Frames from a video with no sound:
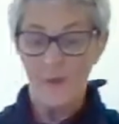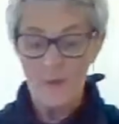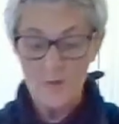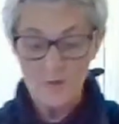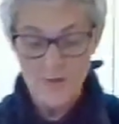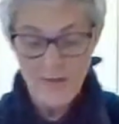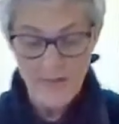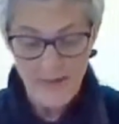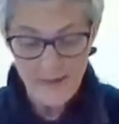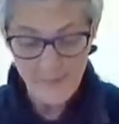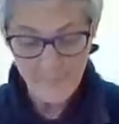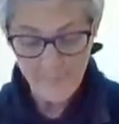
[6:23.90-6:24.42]

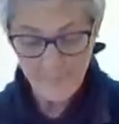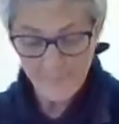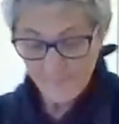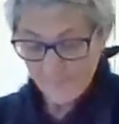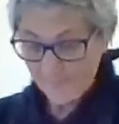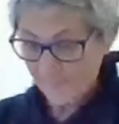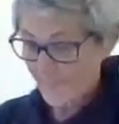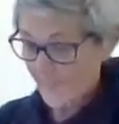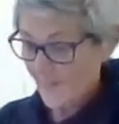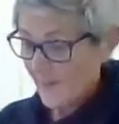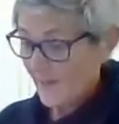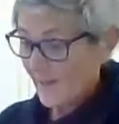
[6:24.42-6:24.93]
Okay,
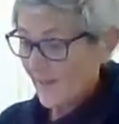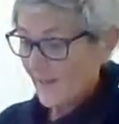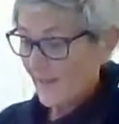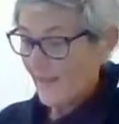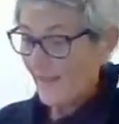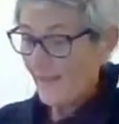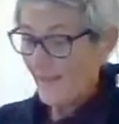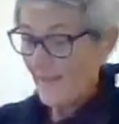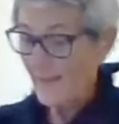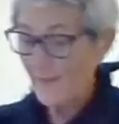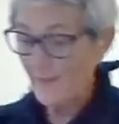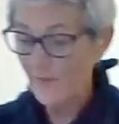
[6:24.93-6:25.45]

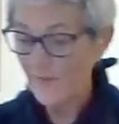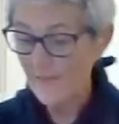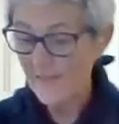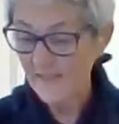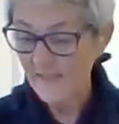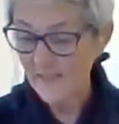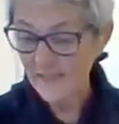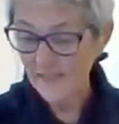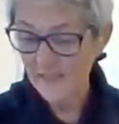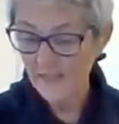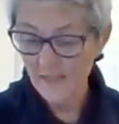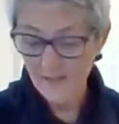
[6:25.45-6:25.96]
it was
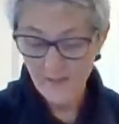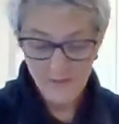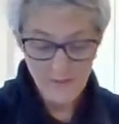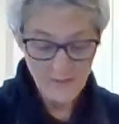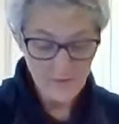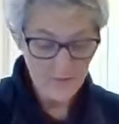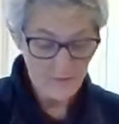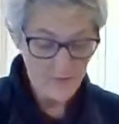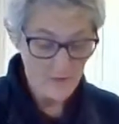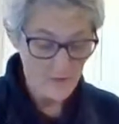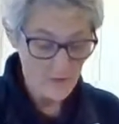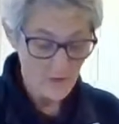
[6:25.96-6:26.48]
in
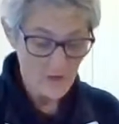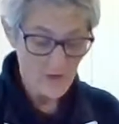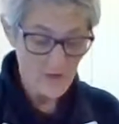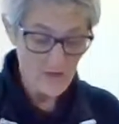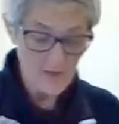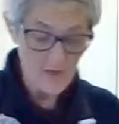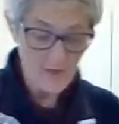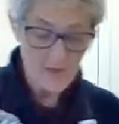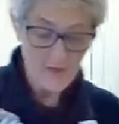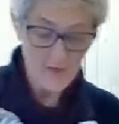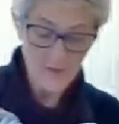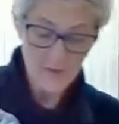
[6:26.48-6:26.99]

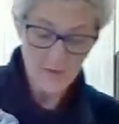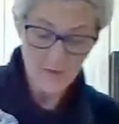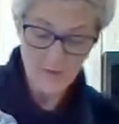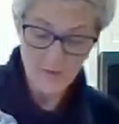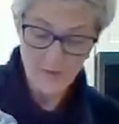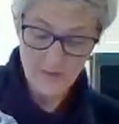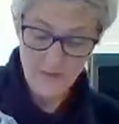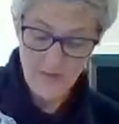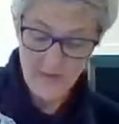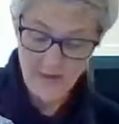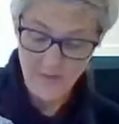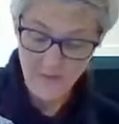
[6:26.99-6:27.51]
for
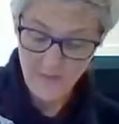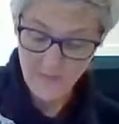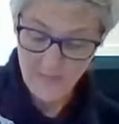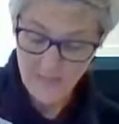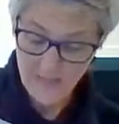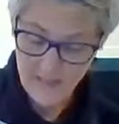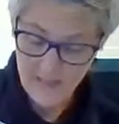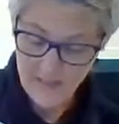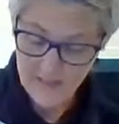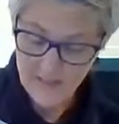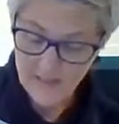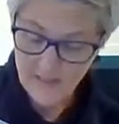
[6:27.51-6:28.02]
3.5
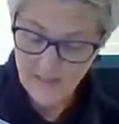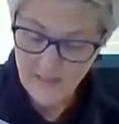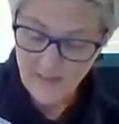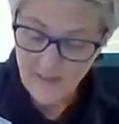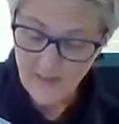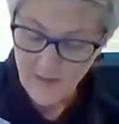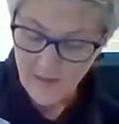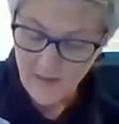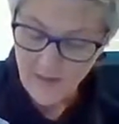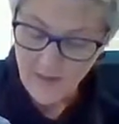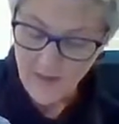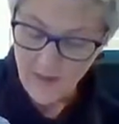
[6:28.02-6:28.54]
minutes
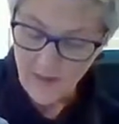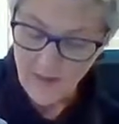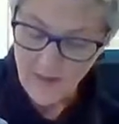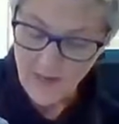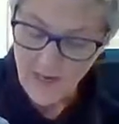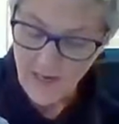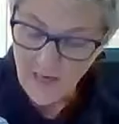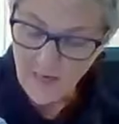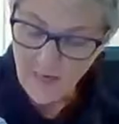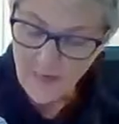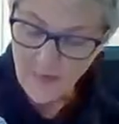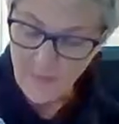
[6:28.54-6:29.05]
on
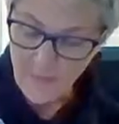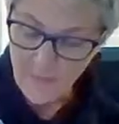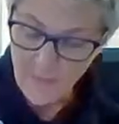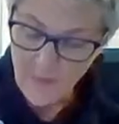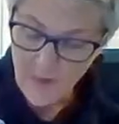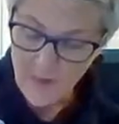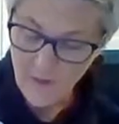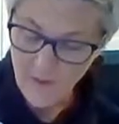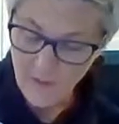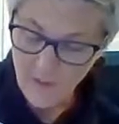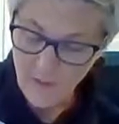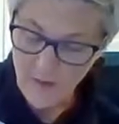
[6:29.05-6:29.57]
high on the
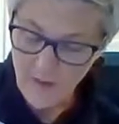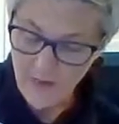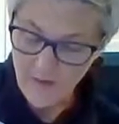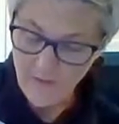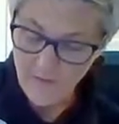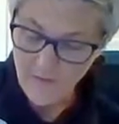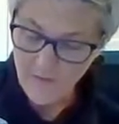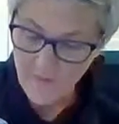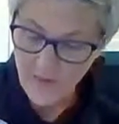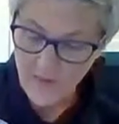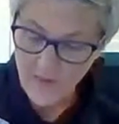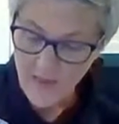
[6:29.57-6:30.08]

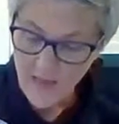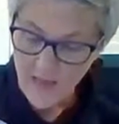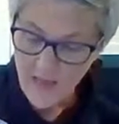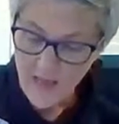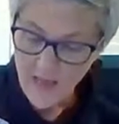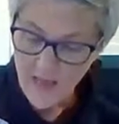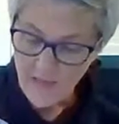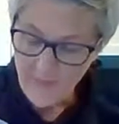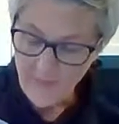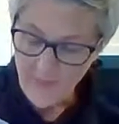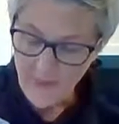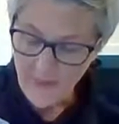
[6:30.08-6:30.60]
microwave,
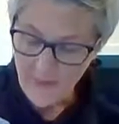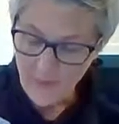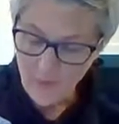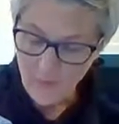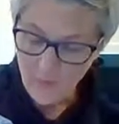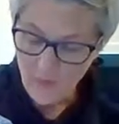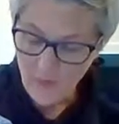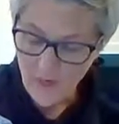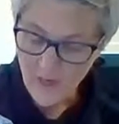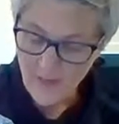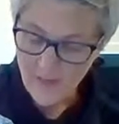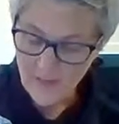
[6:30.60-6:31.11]
and then it
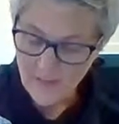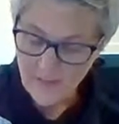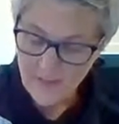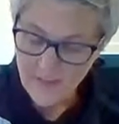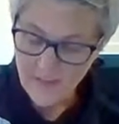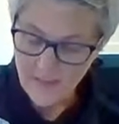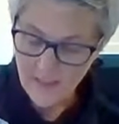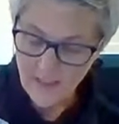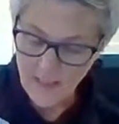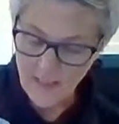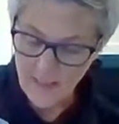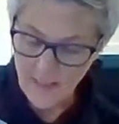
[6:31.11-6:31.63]

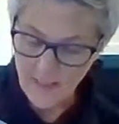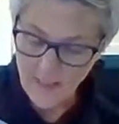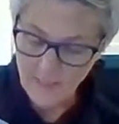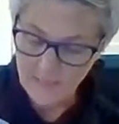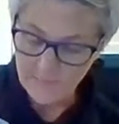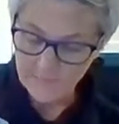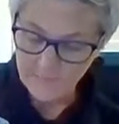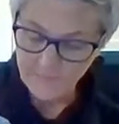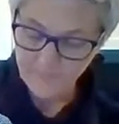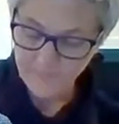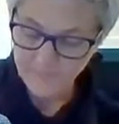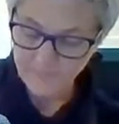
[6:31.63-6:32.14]
was,
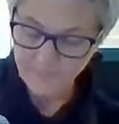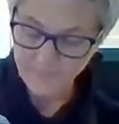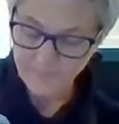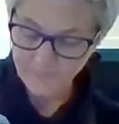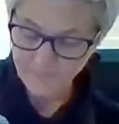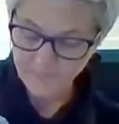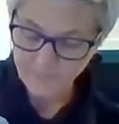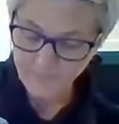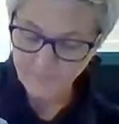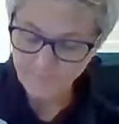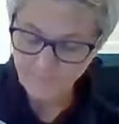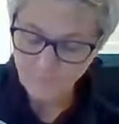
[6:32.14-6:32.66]
I
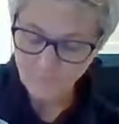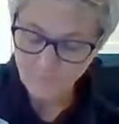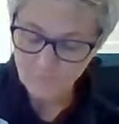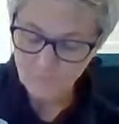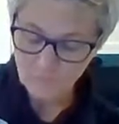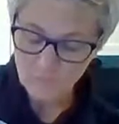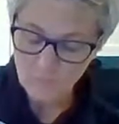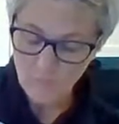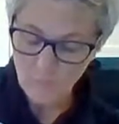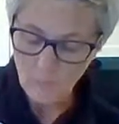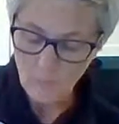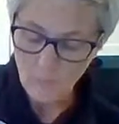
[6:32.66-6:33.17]

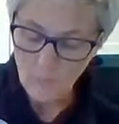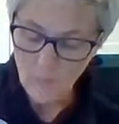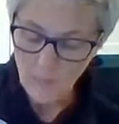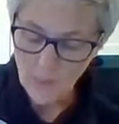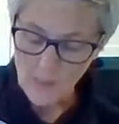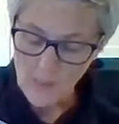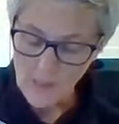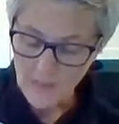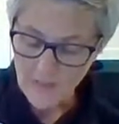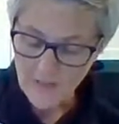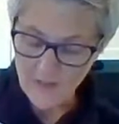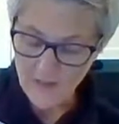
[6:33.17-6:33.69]

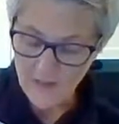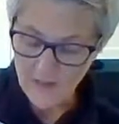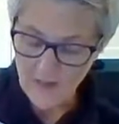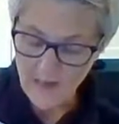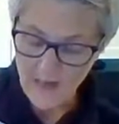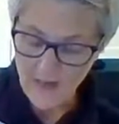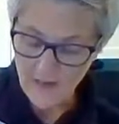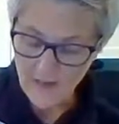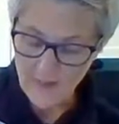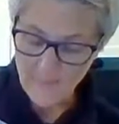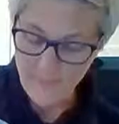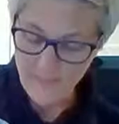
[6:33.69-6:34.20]
took it
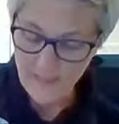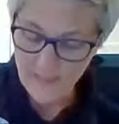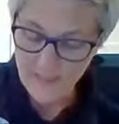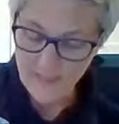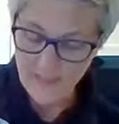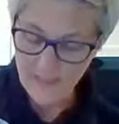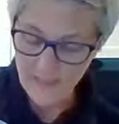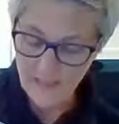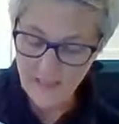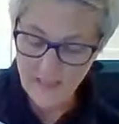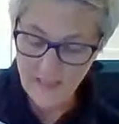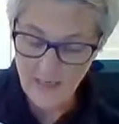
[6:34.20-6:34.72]
out, I
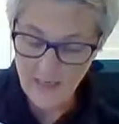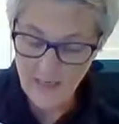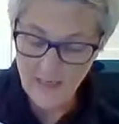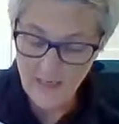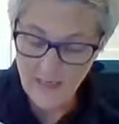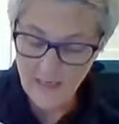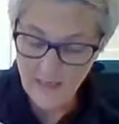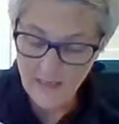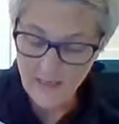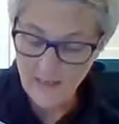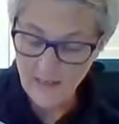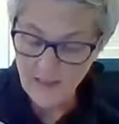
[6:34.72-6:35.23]
mixed it,
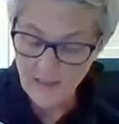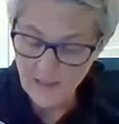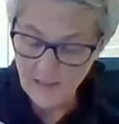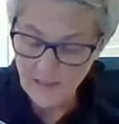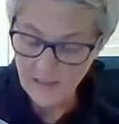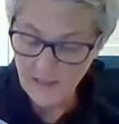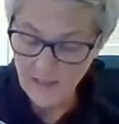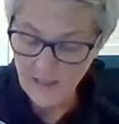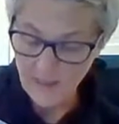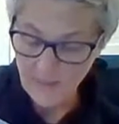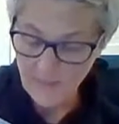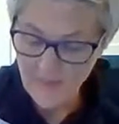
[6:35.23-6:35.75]
I
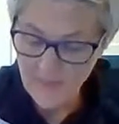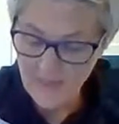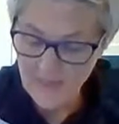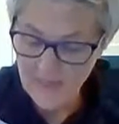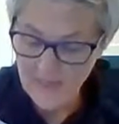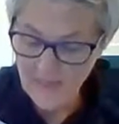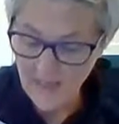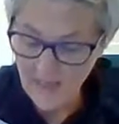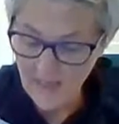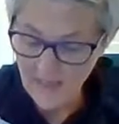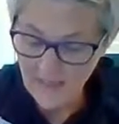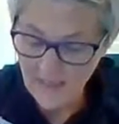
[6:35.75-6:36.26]
cleaned up the
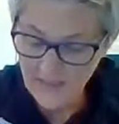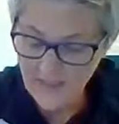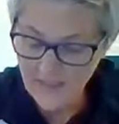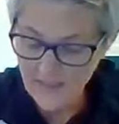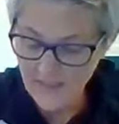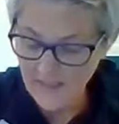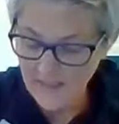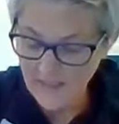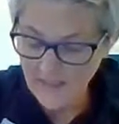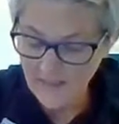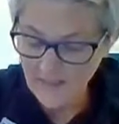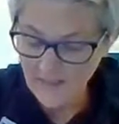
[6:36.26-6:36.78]

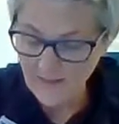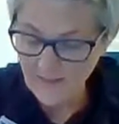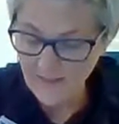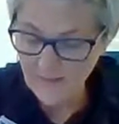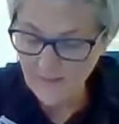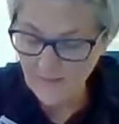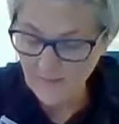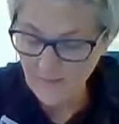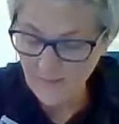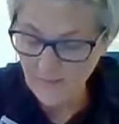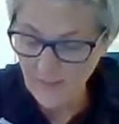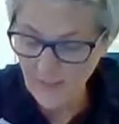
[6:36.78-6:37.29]
sides.
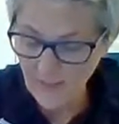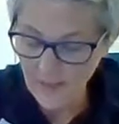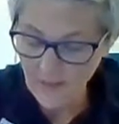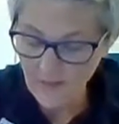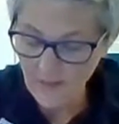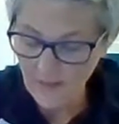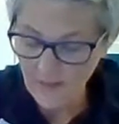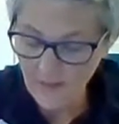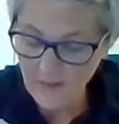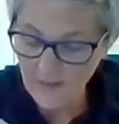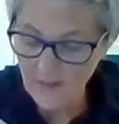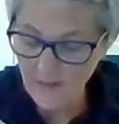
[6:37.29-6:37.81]
Oh my
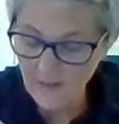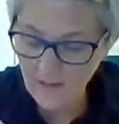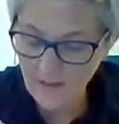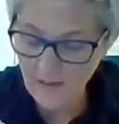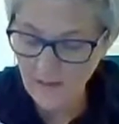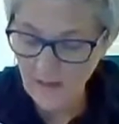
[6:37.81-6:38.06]
God.